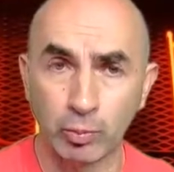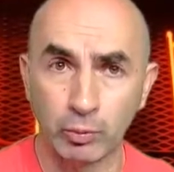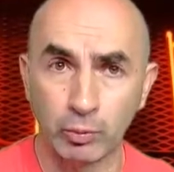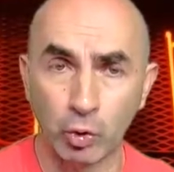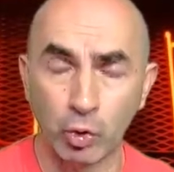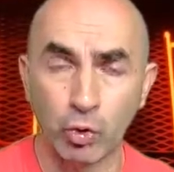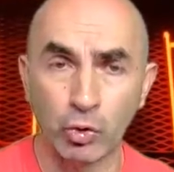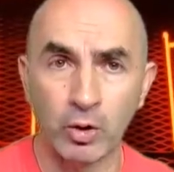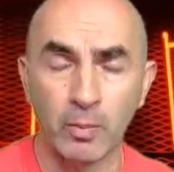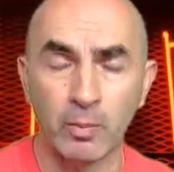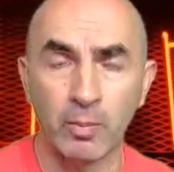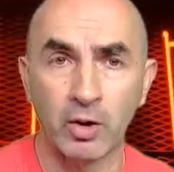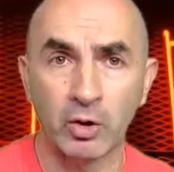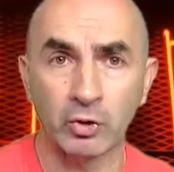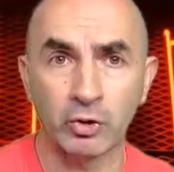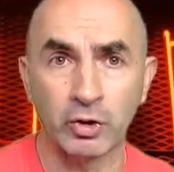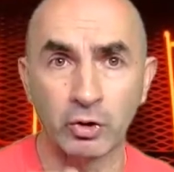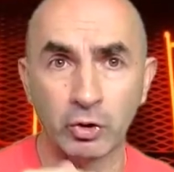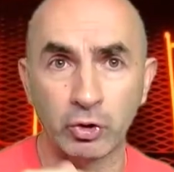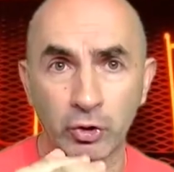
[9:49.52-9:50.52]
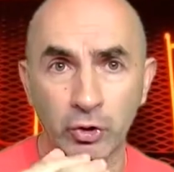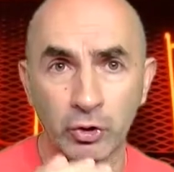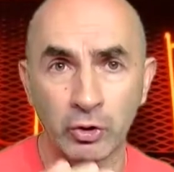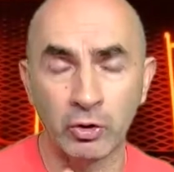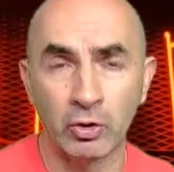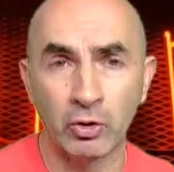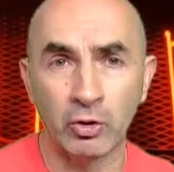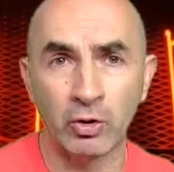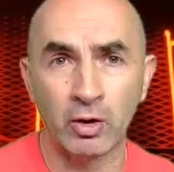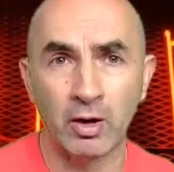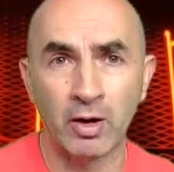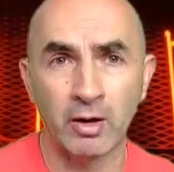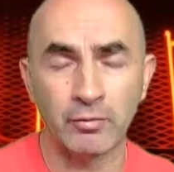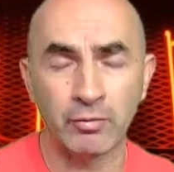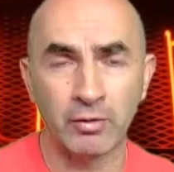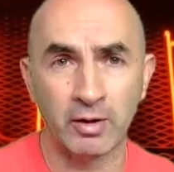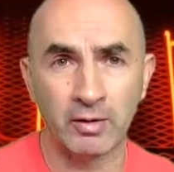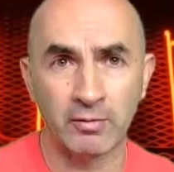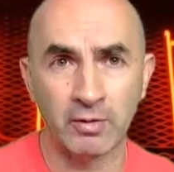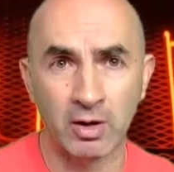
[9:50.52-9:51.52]
talk about eternal
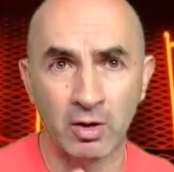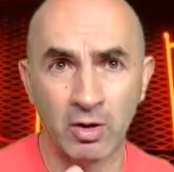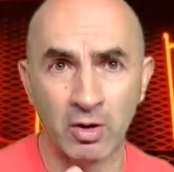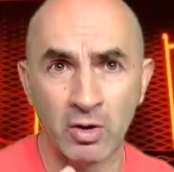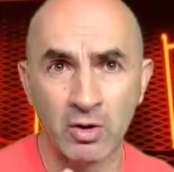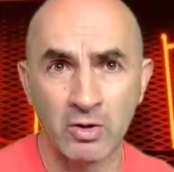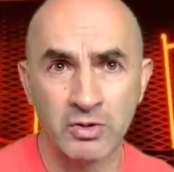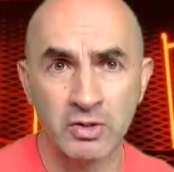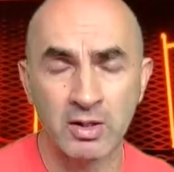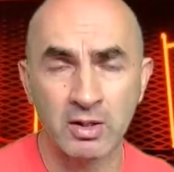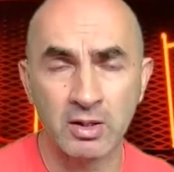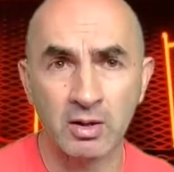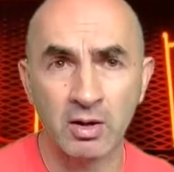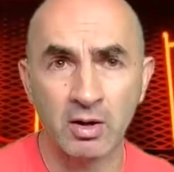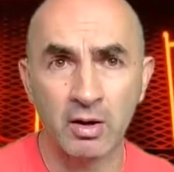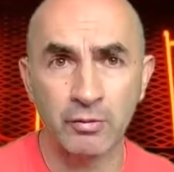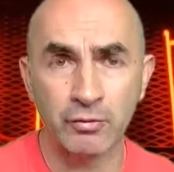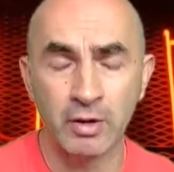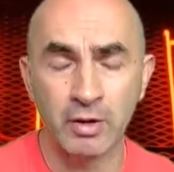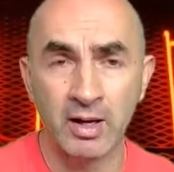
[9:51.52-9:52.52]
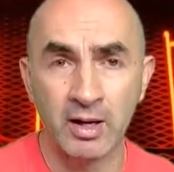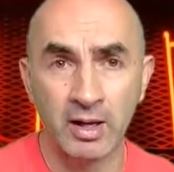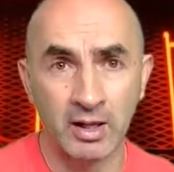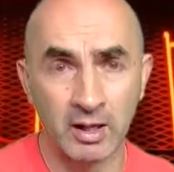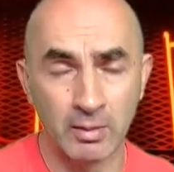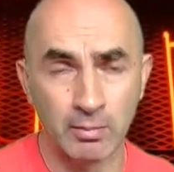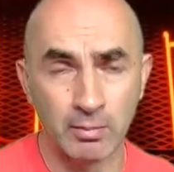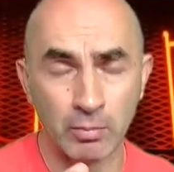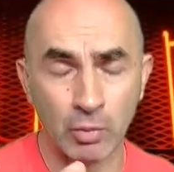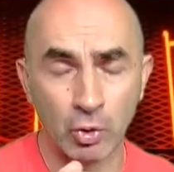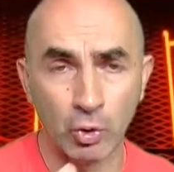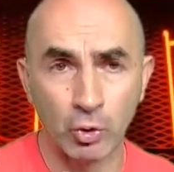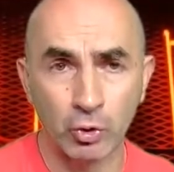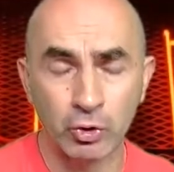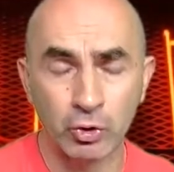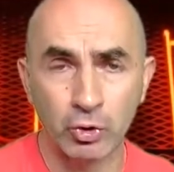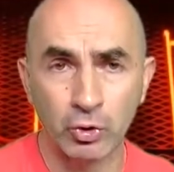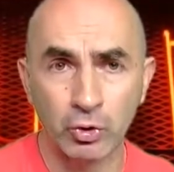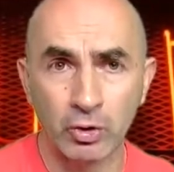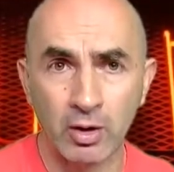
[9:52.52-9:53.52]
life, everlasting life,
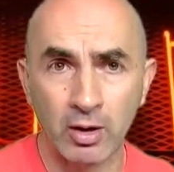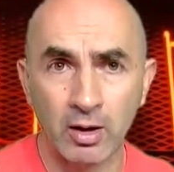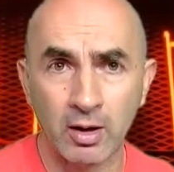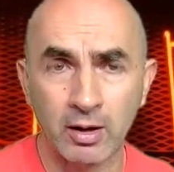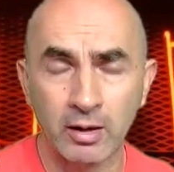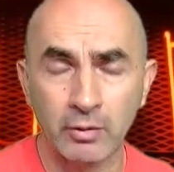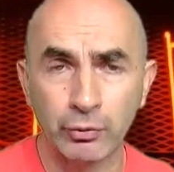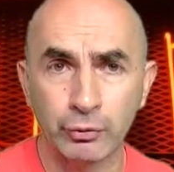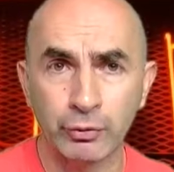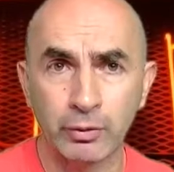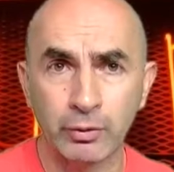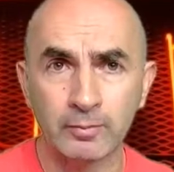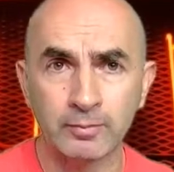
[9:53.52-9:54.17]
immortal life.